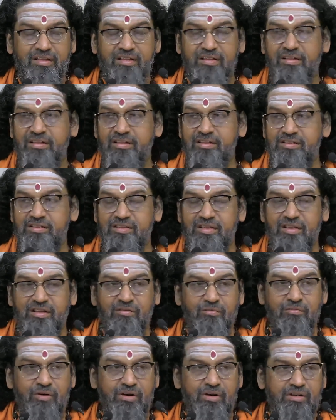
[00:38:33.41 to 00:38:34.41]
is
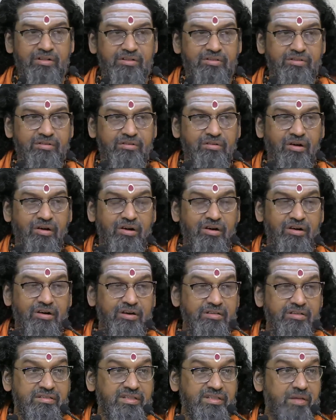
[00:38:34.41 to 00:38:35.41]
what is called
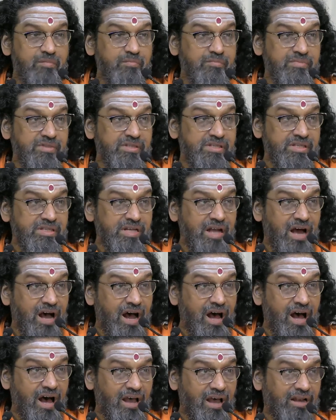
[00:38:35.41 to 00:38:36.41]

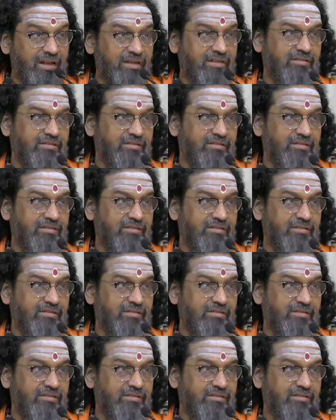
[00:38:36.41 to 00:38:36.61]
samskar.